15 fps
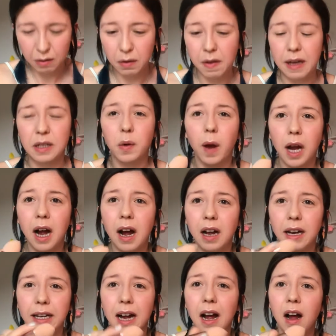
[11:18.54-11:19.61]
And that's quite
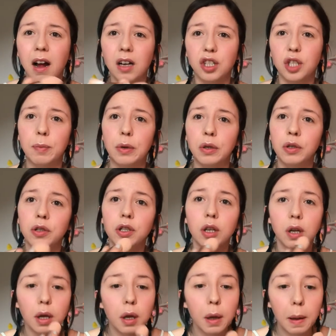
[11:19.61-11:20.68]
hot, like a harsh sponge.
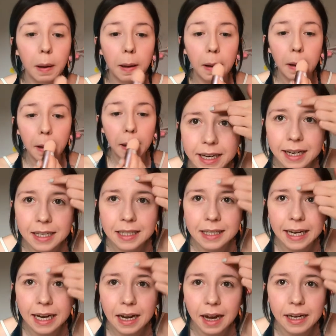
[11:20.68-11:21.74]
You can
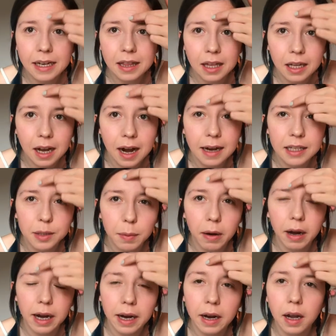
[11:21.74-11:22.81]
see like the lines where
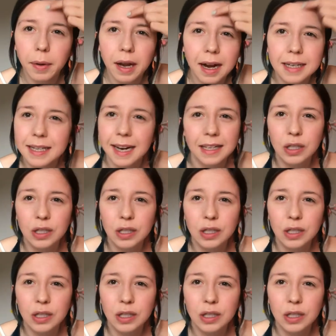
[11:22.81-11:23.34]
I applied it.